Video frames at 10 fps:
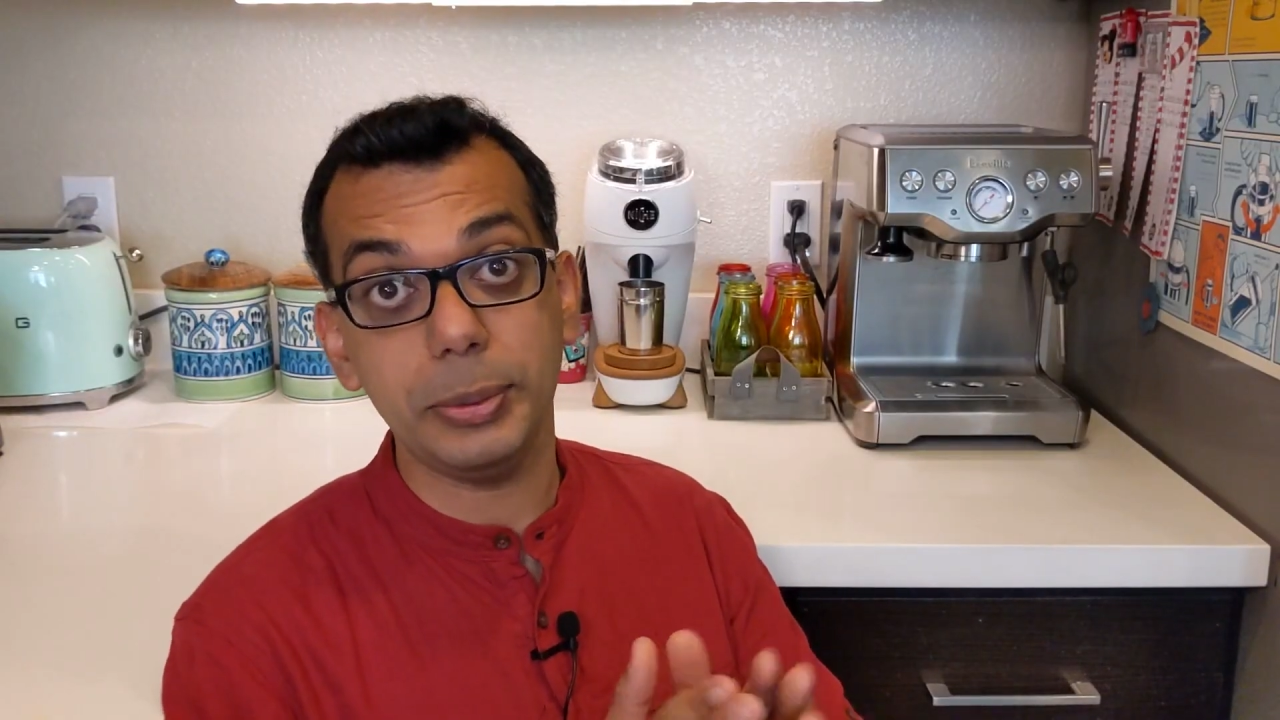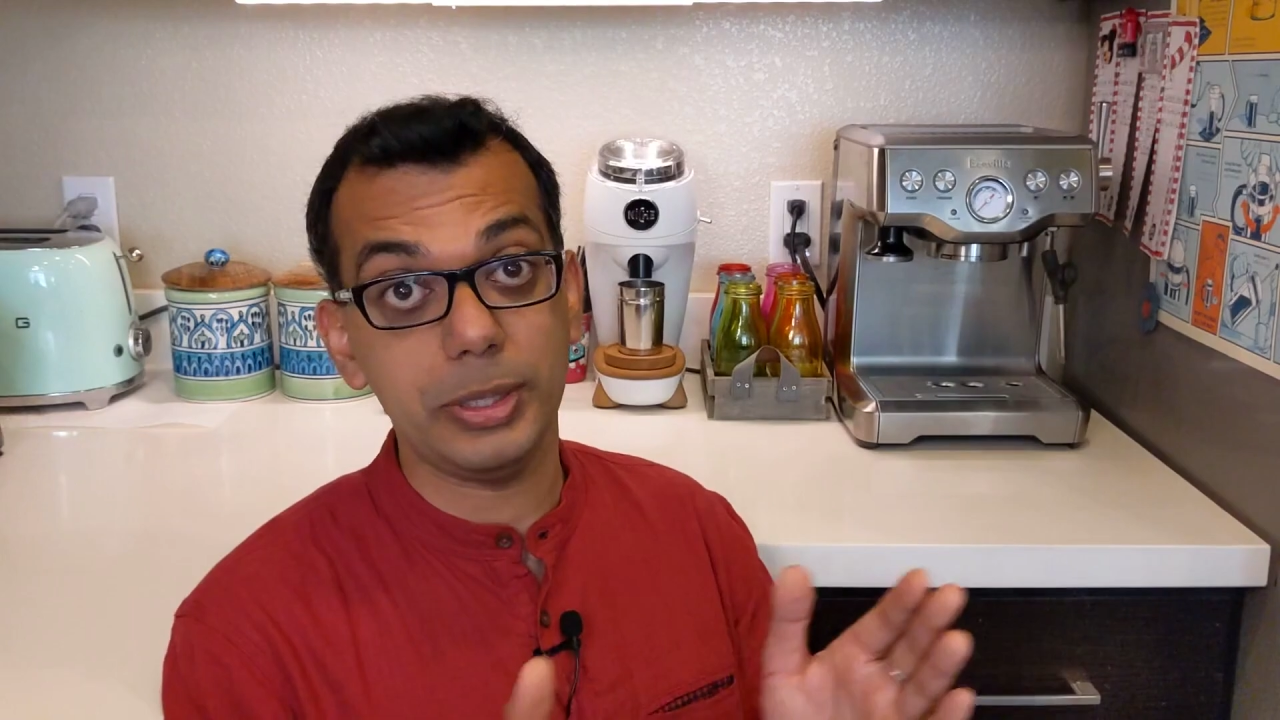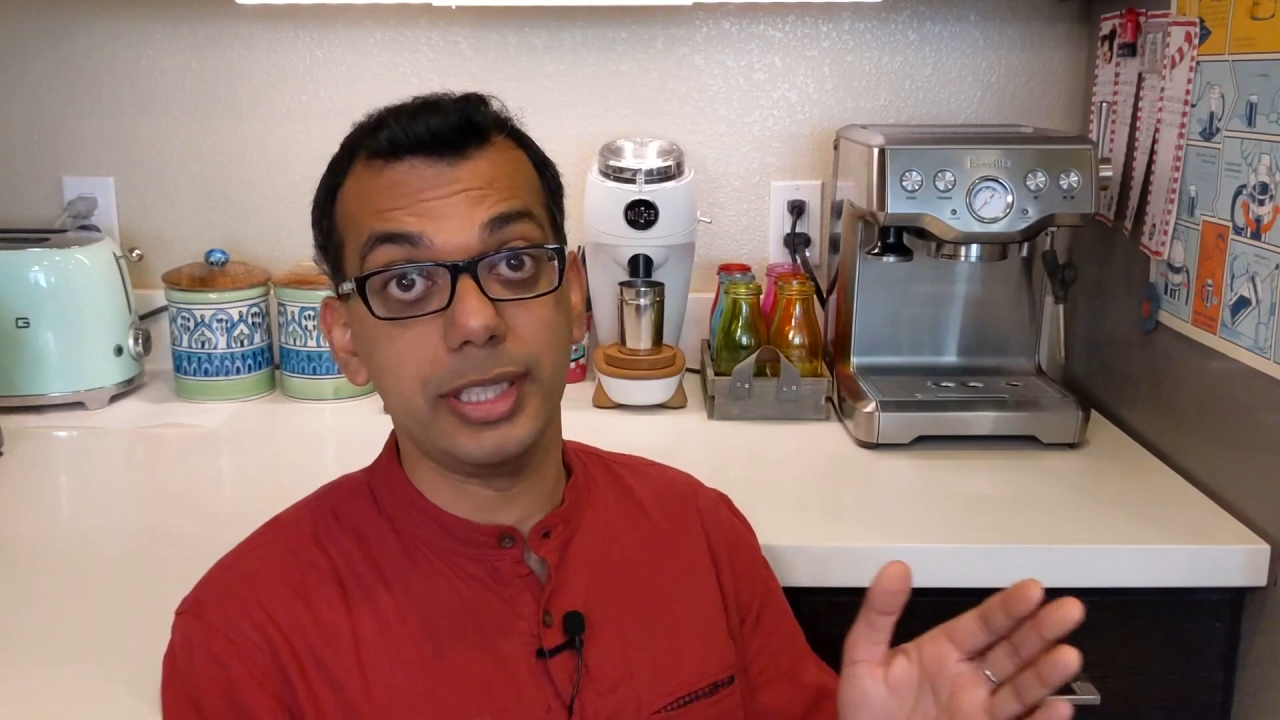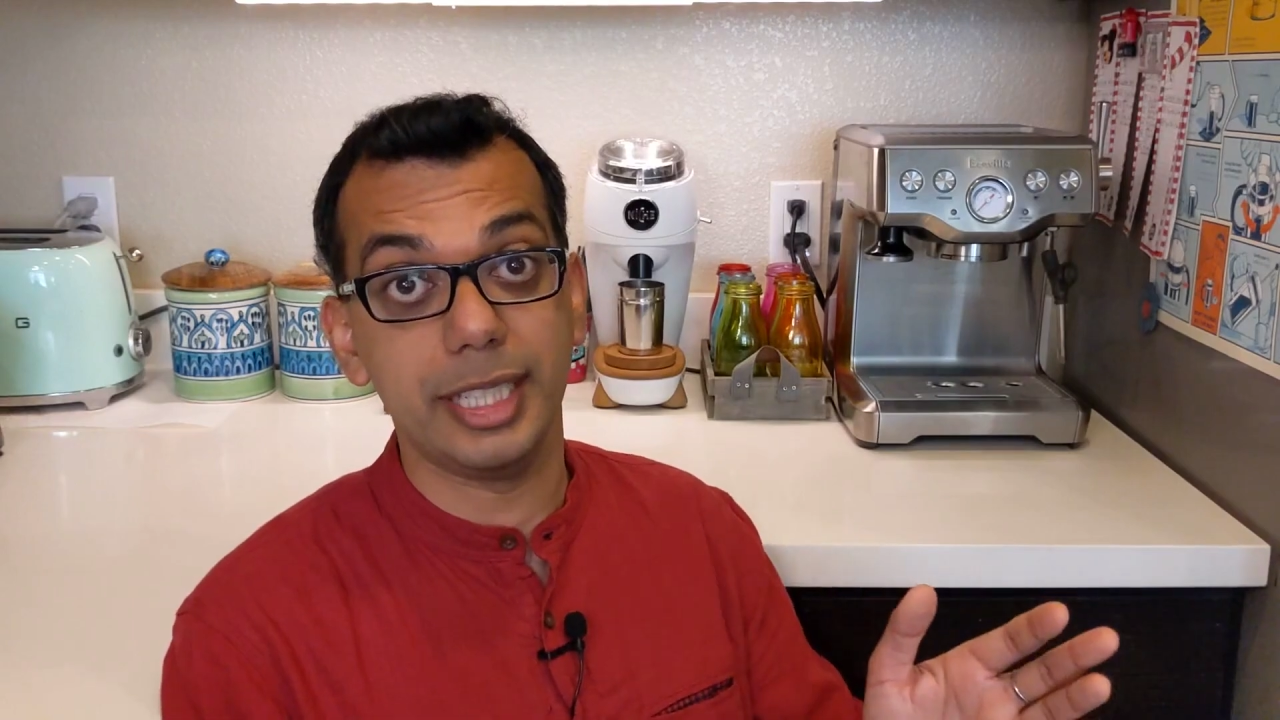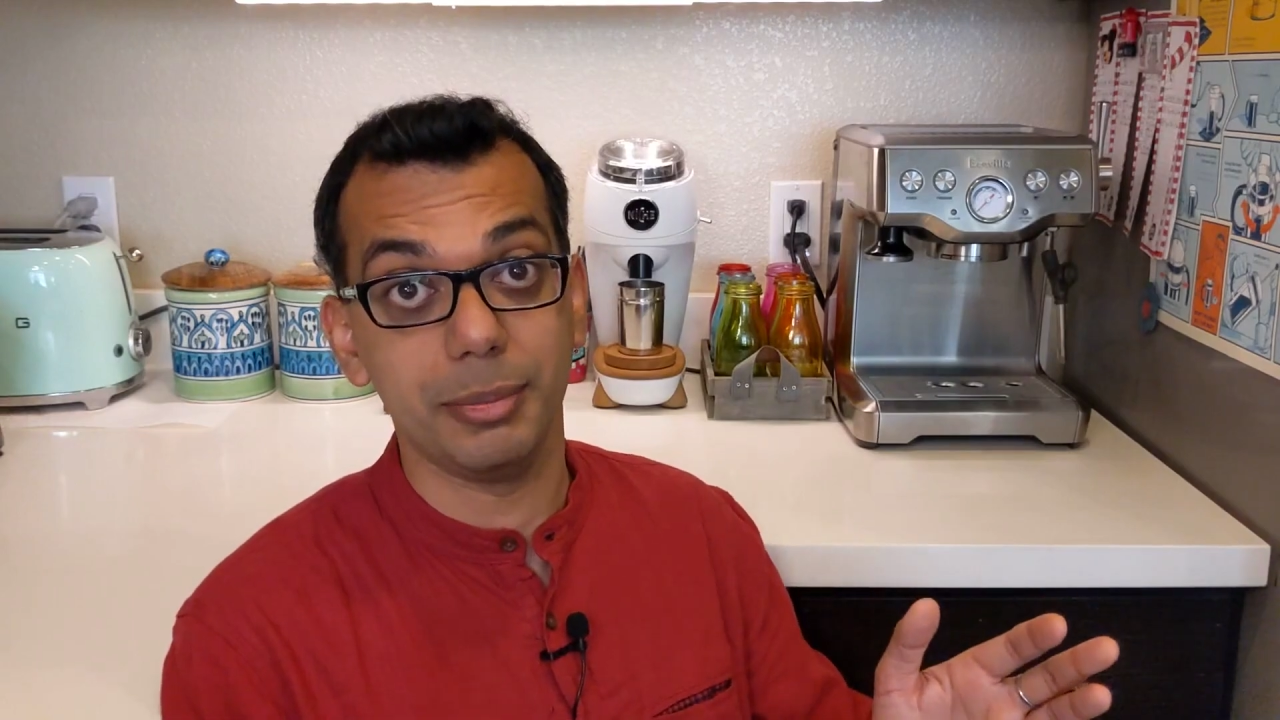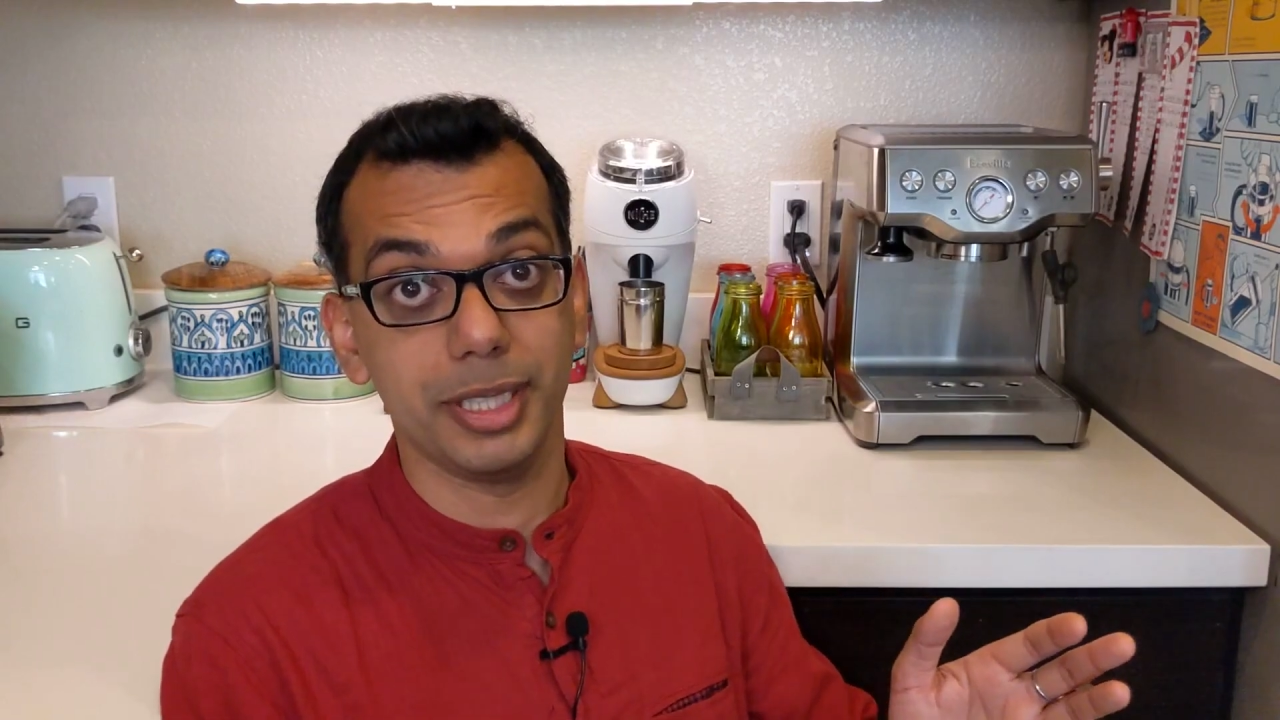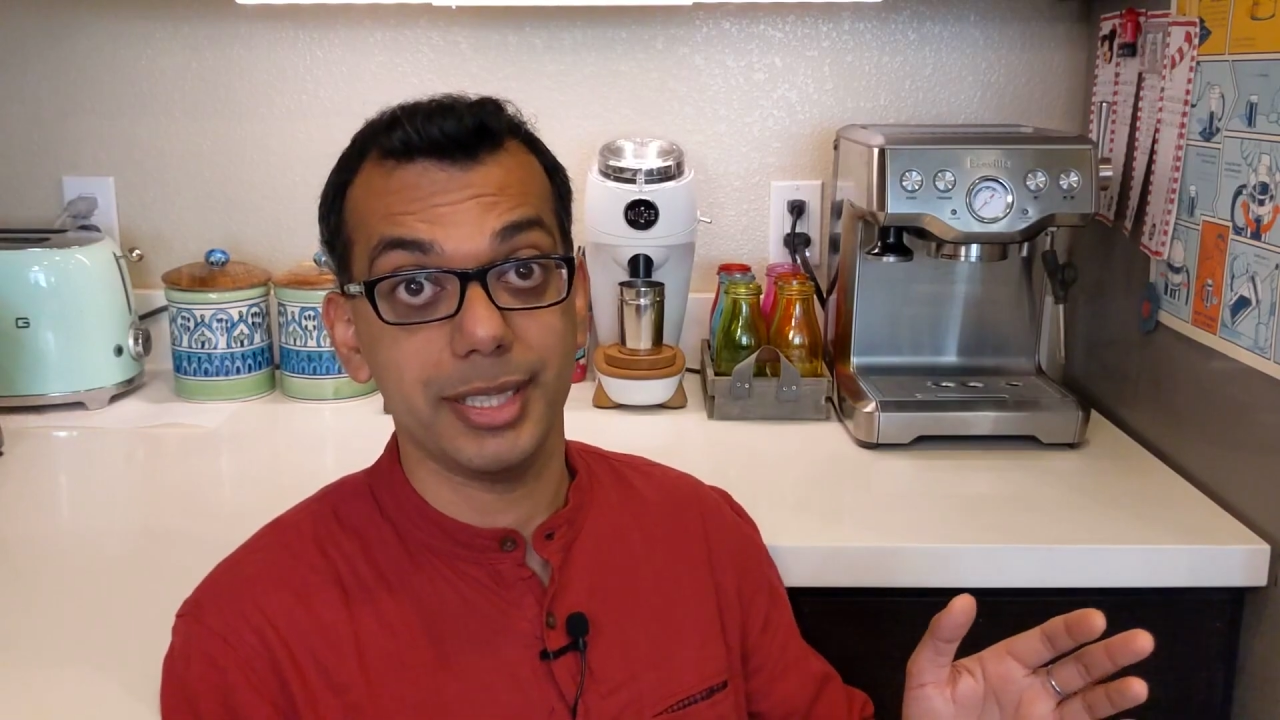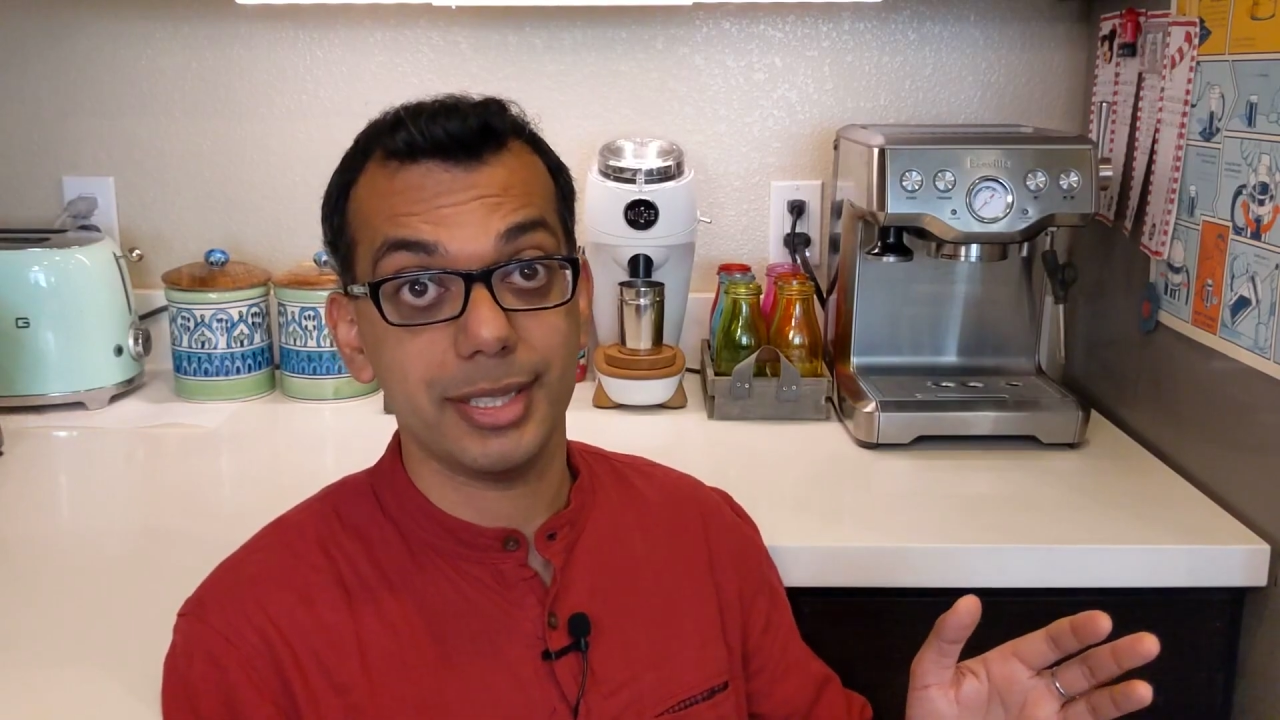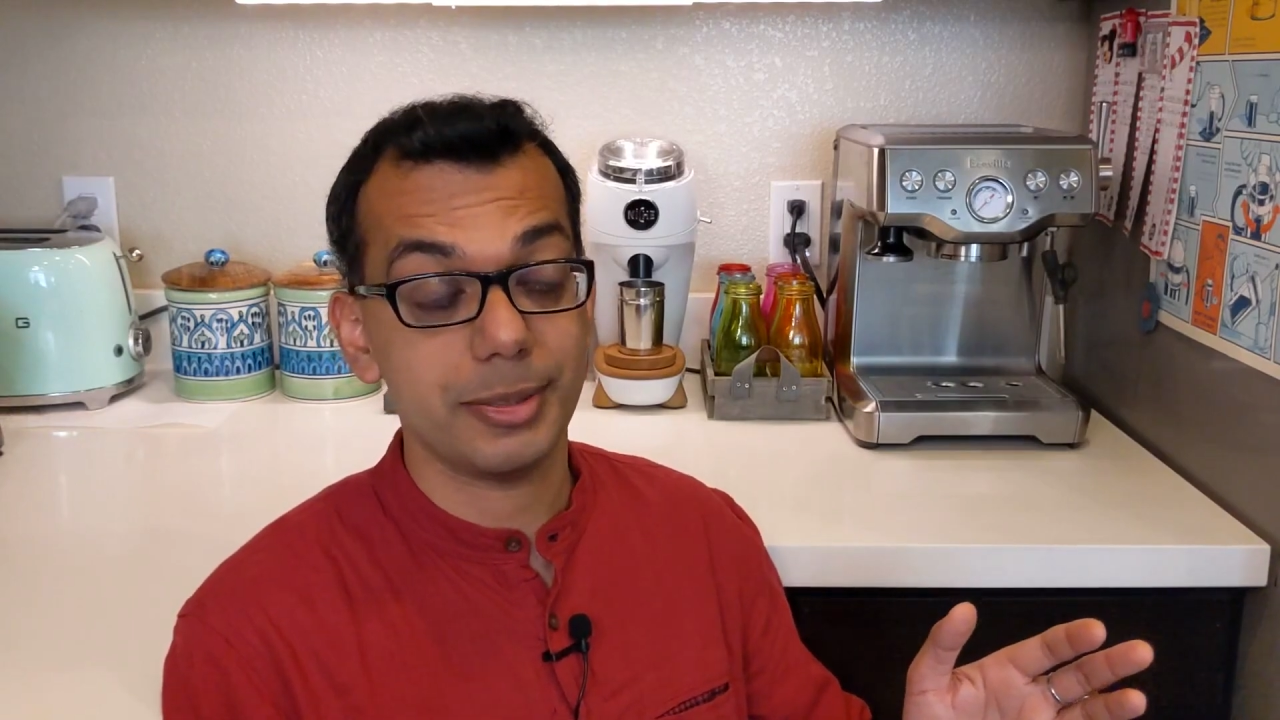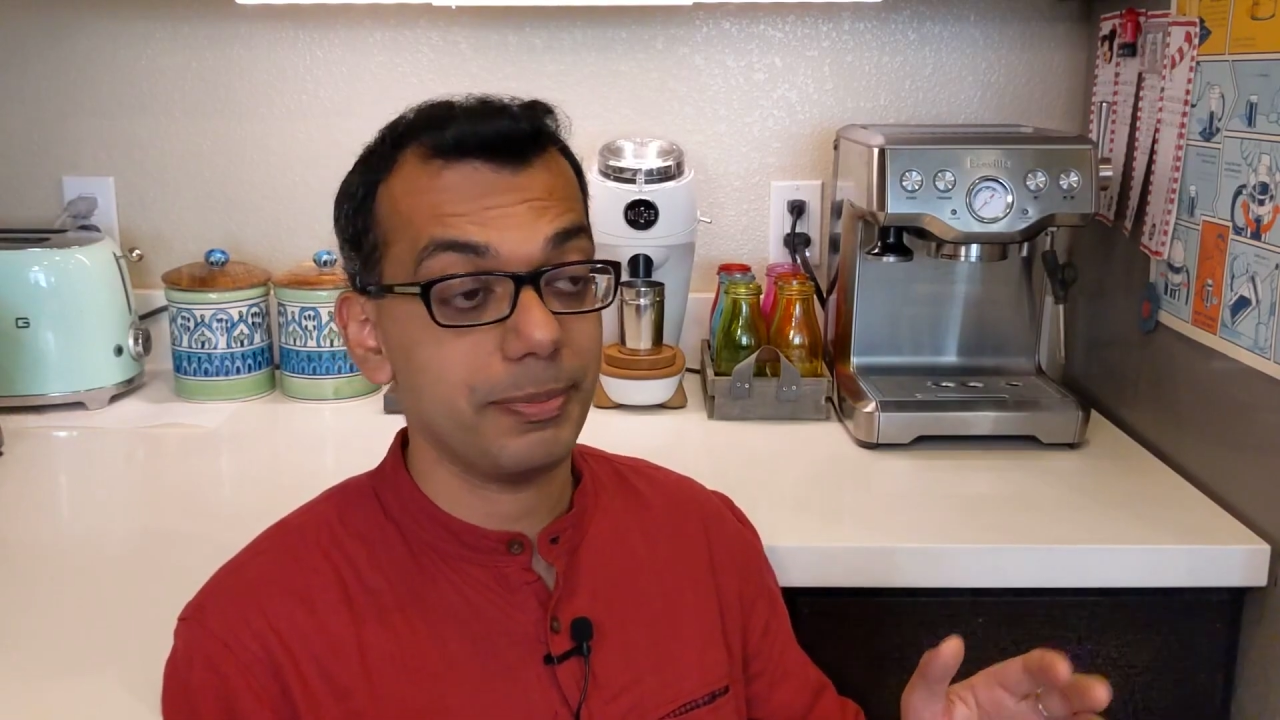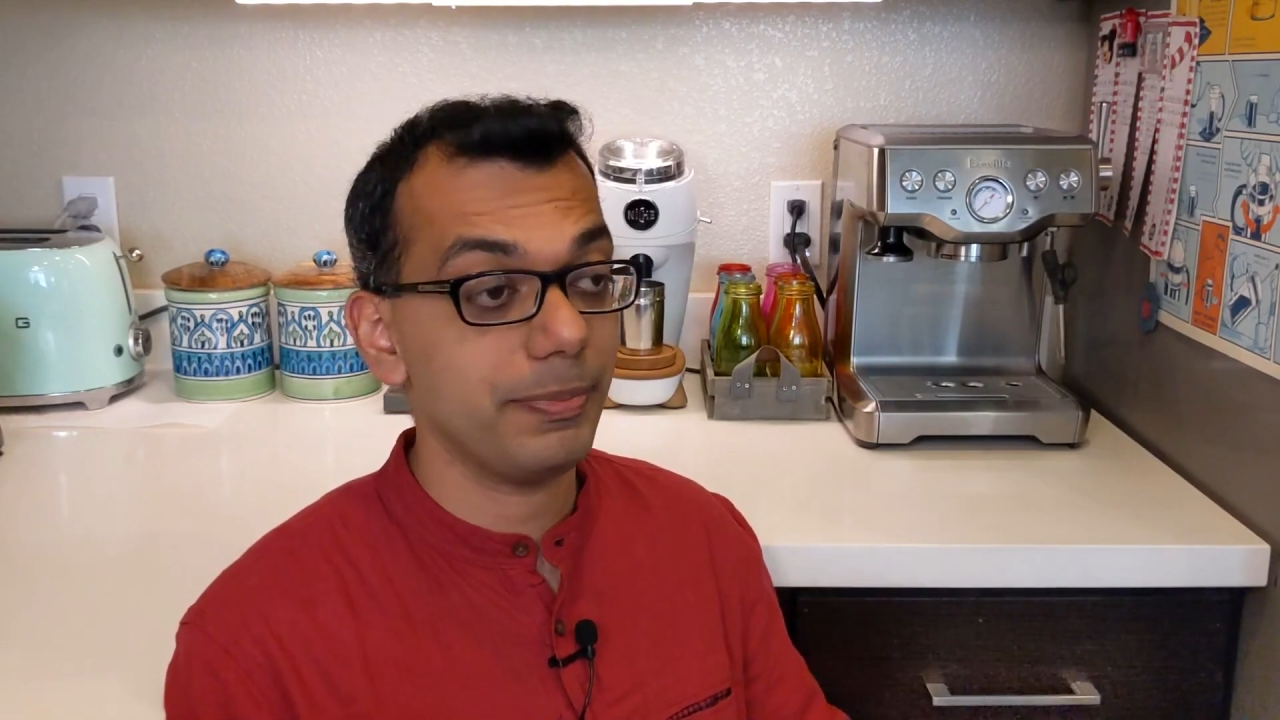to 30 minutes.